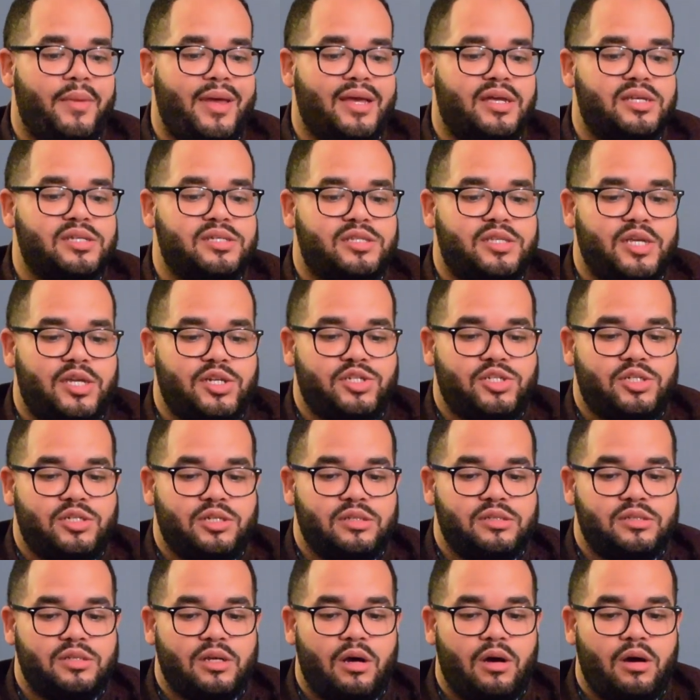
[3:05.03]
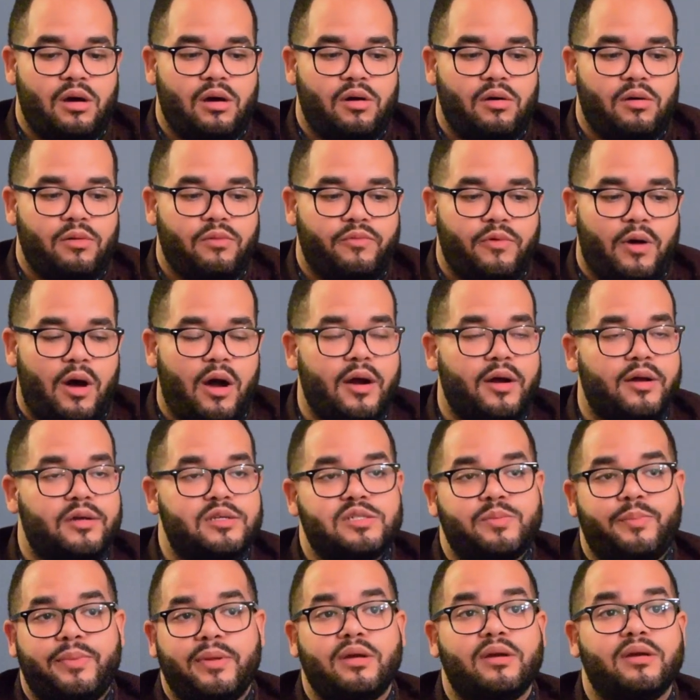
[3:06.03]
extensions of our
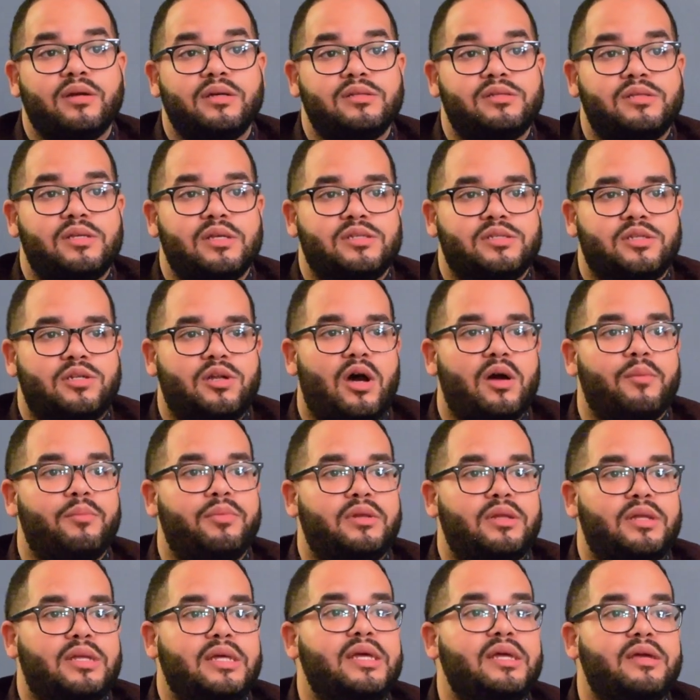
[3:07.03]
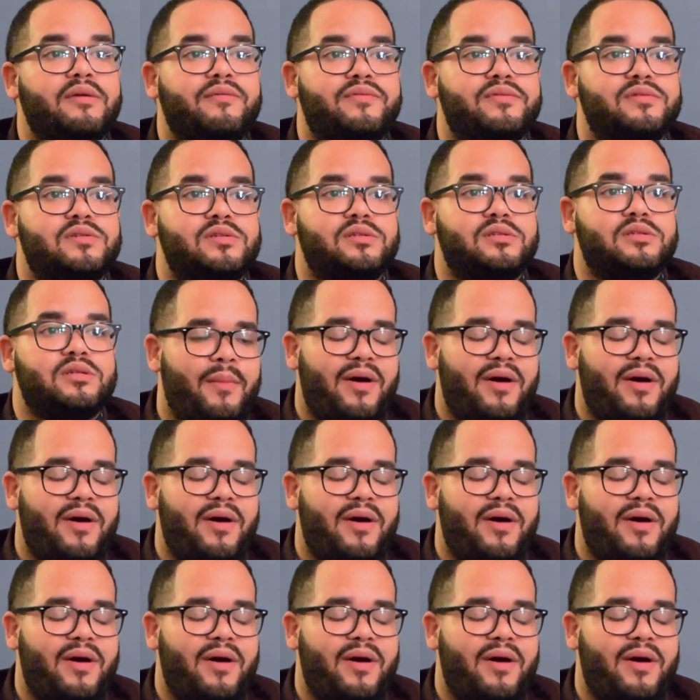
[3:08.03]
experiences and our beliefs.